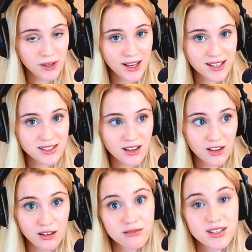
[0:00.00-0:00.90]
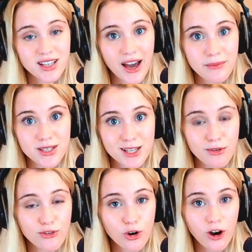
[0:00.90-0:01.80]
because a lot of the time some
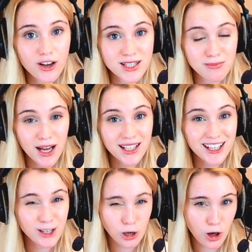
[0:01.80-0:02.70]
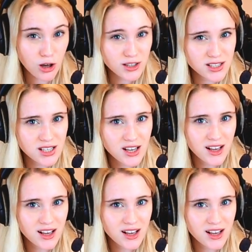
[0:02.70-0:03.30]
of your cards might get locked